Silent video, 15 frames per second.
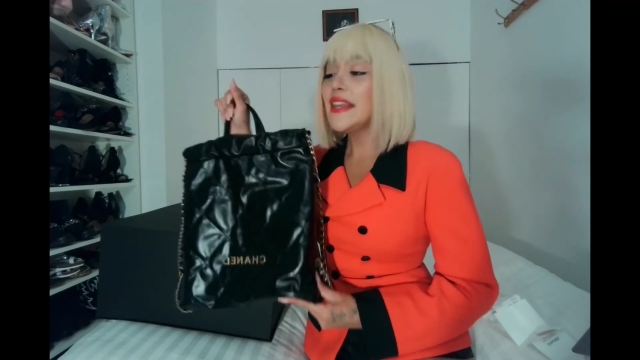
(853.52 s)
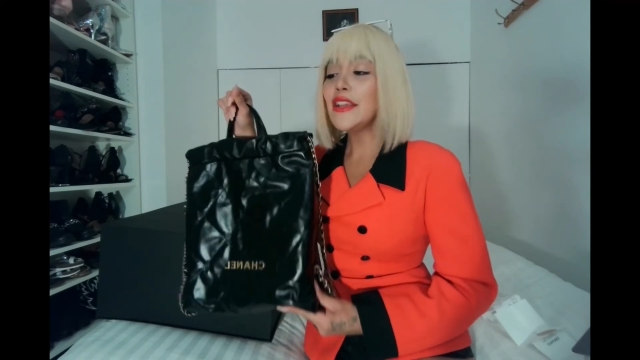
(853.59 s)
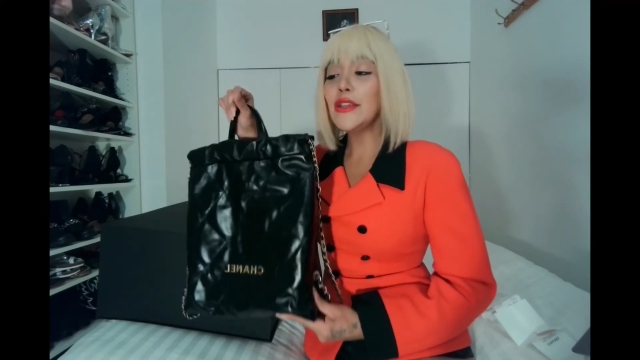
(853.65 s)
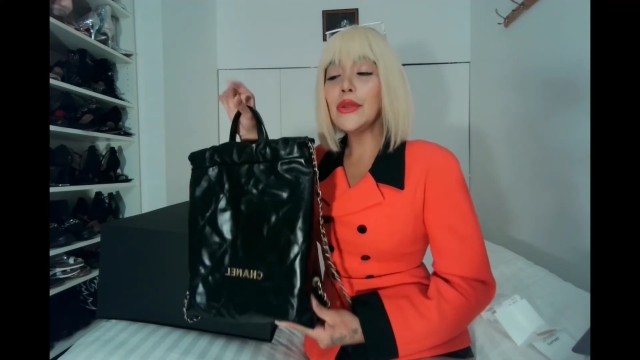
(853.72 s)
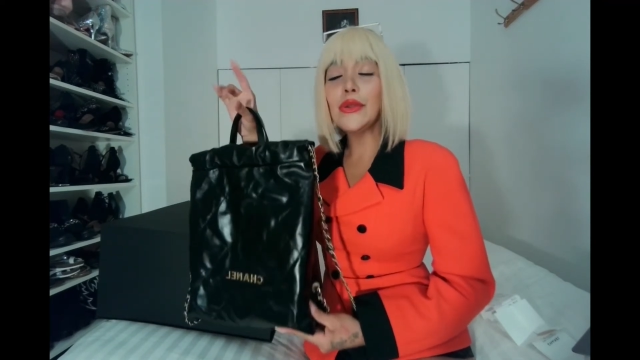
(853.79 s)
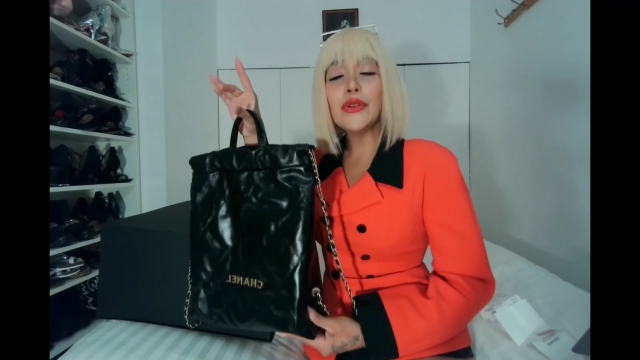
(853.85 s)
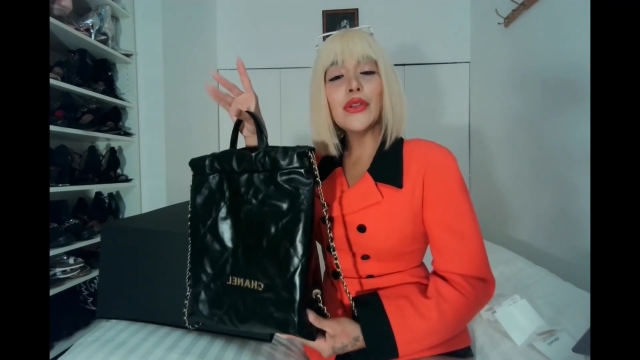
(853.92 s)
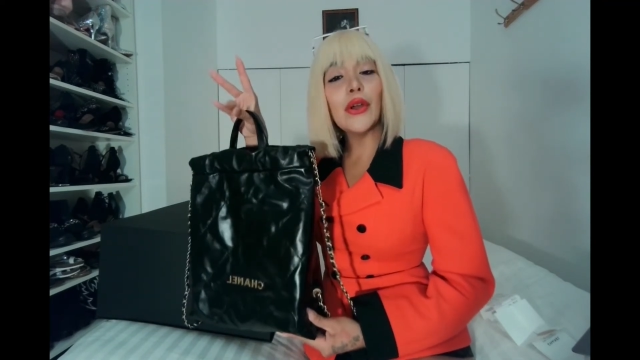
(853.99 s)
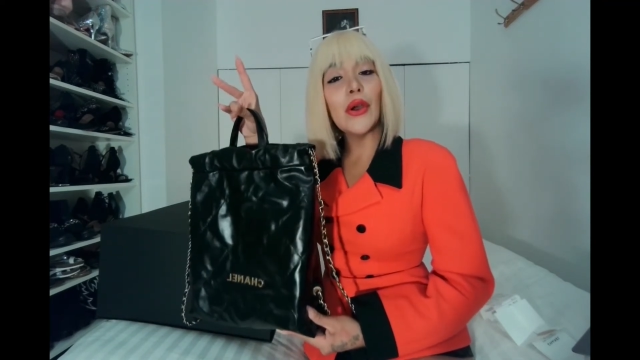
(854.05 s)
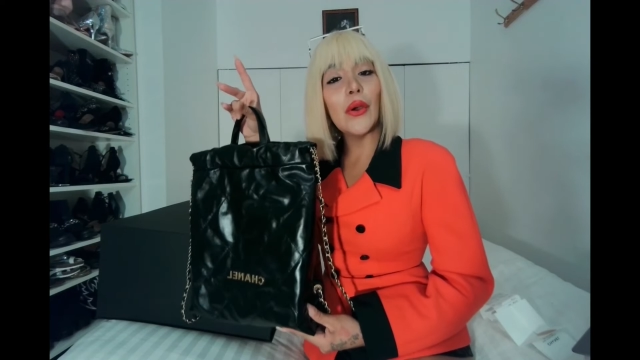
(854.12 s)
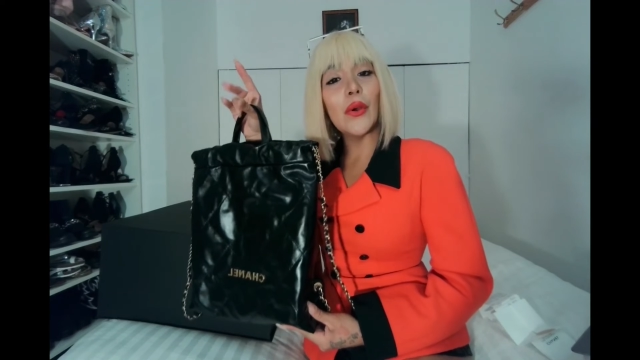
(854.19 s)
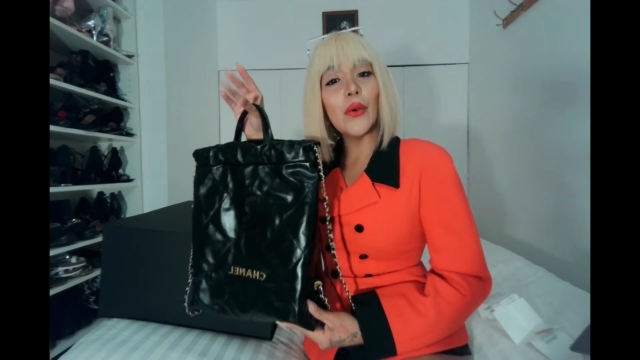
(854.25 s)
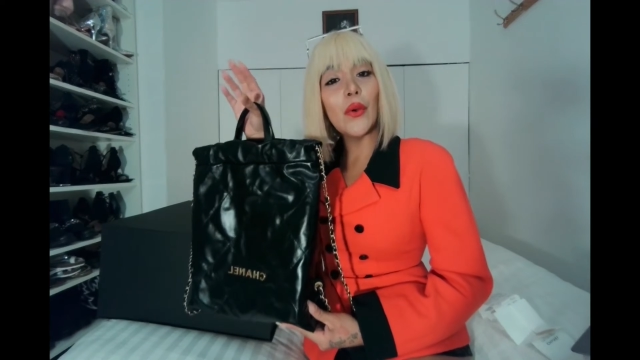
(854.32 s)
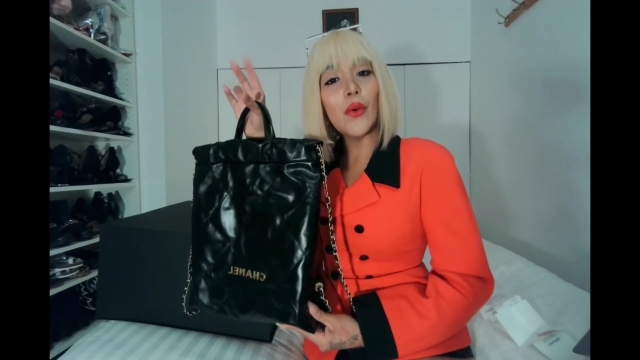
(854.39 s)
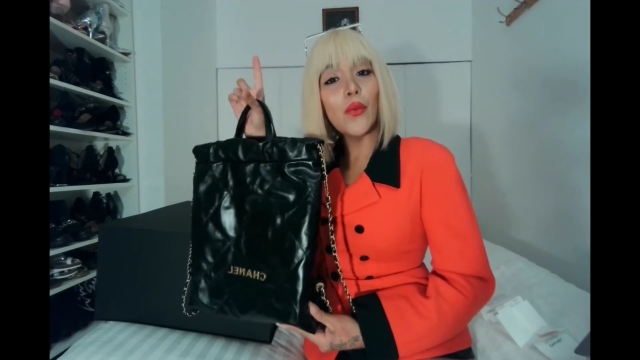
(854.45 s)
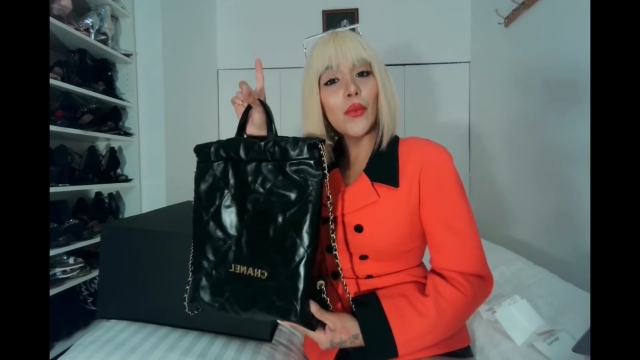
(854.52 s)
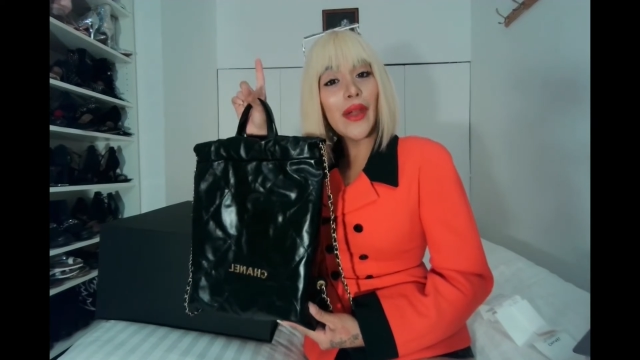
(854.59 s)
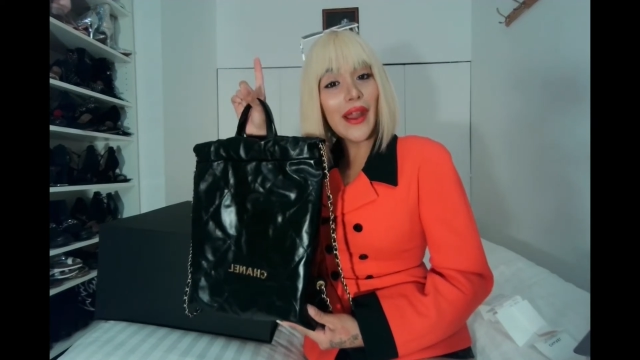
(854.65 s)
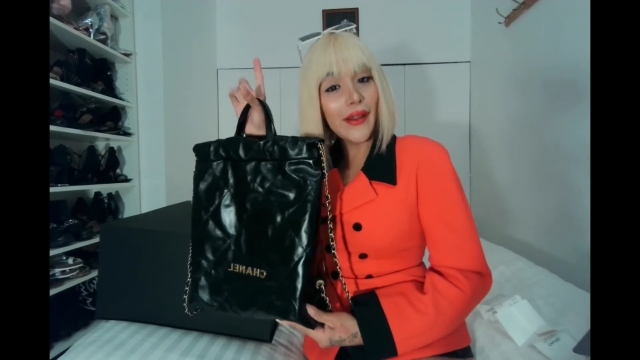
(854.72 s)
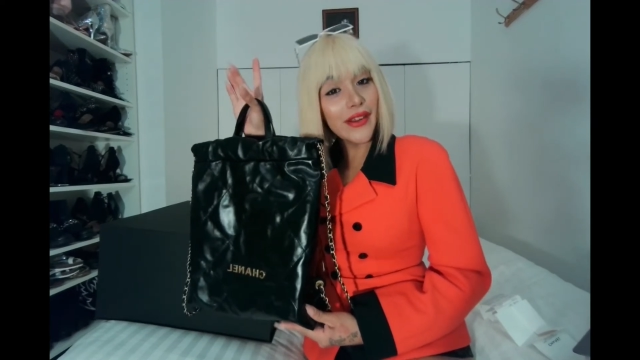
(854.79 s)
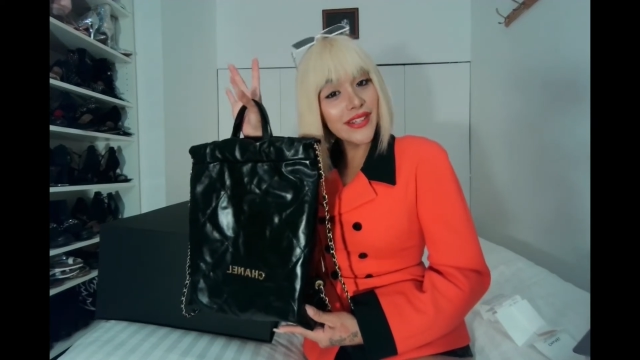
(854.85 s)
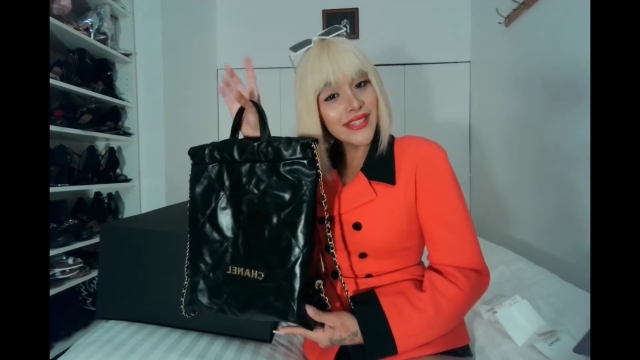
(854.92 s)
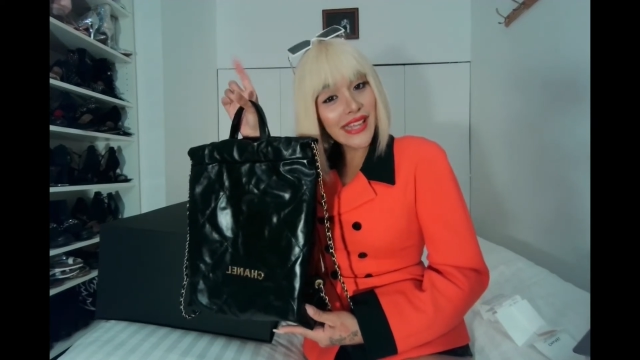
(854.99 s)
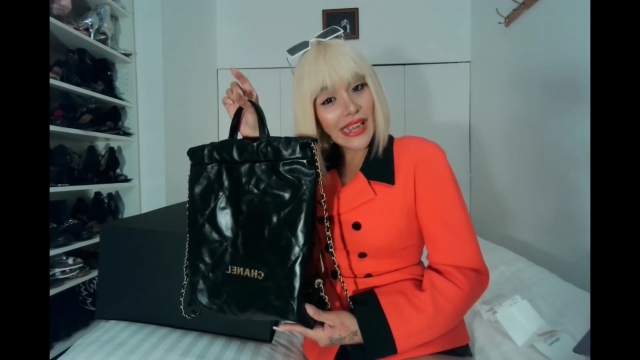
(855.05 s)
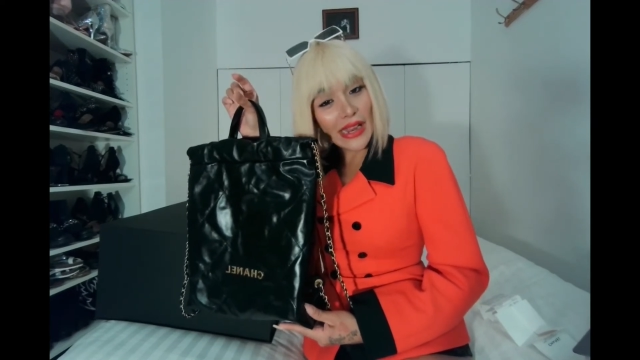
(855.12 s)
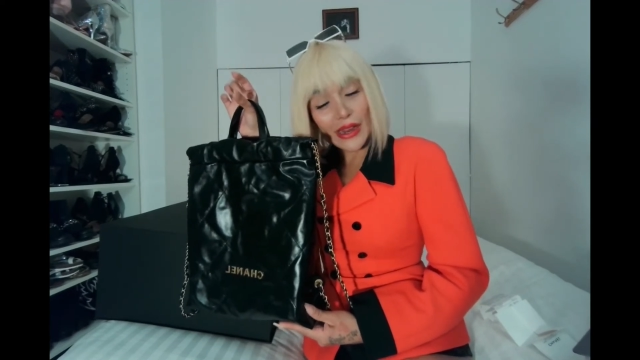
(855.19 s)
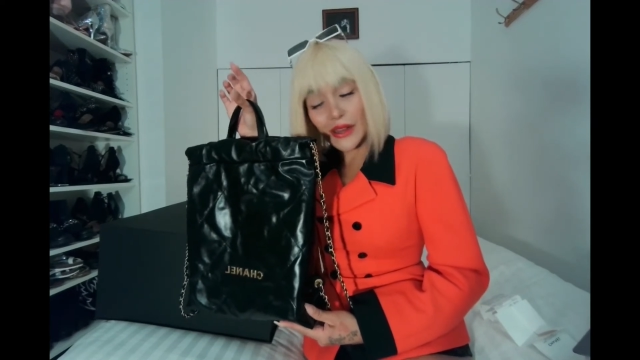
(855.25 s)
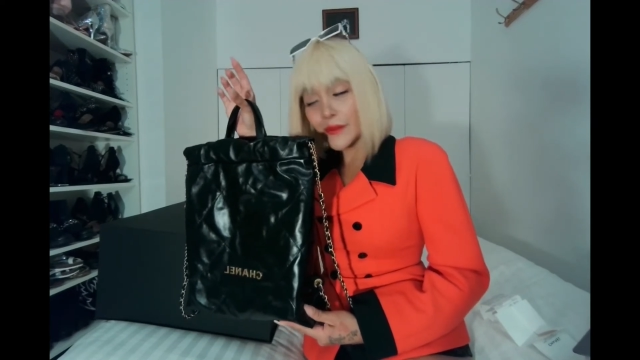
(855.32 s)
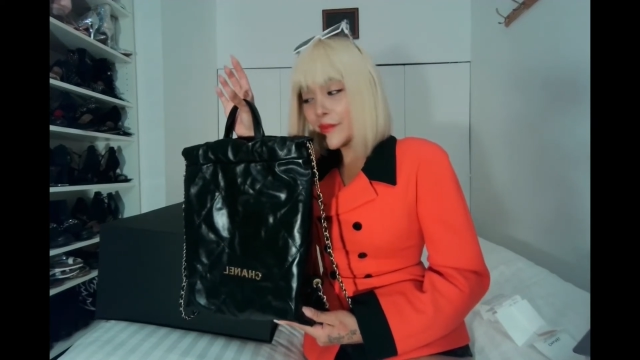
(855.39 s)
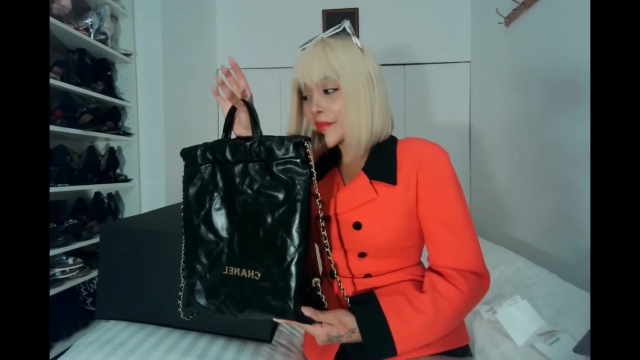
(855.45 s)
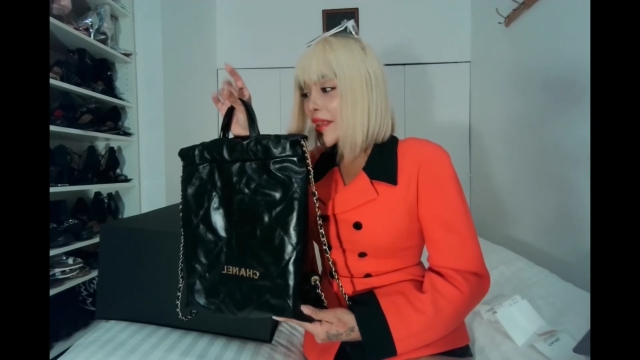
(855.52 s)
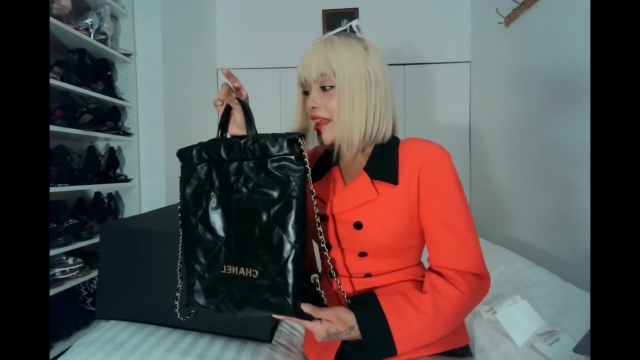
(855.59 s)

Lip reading: you know wear and tear,